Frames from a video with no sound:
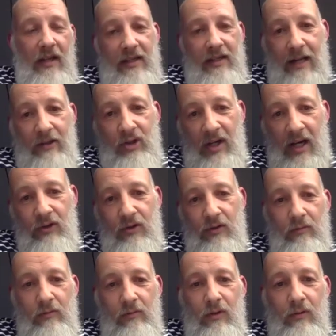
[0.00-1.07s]
an
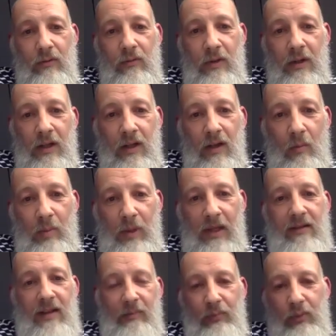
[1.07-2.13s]
educational tool because mm.
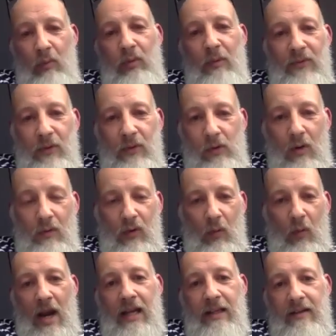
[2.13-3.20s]
there's problems along the
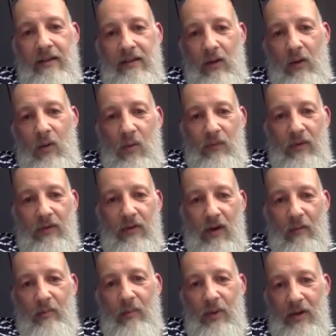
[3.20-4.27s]
way to solve and
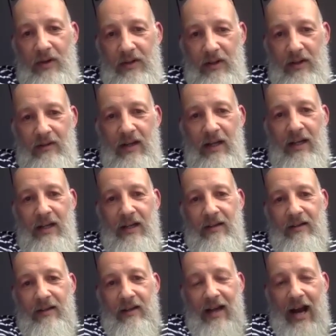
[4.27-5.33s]
numbers and
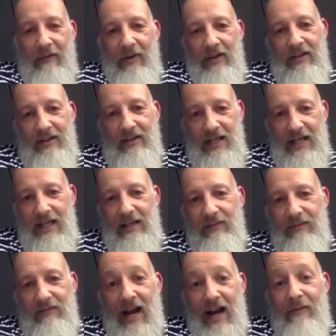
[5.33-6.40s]
the characters leave
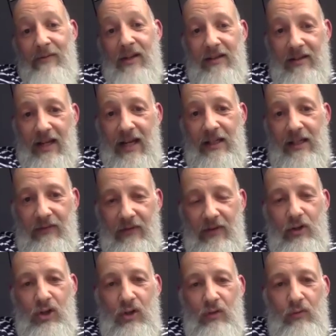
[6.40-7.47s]
various things for the
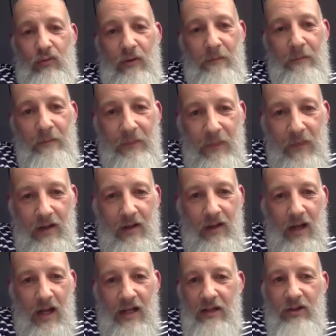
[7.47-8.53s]
children.
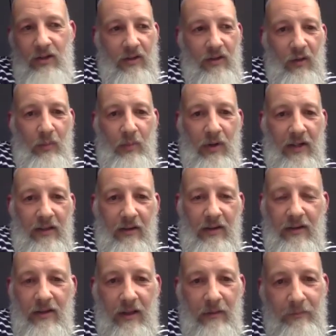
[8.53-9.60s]
And it's just super
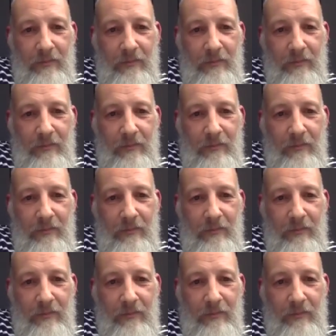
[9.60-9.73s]
exciting.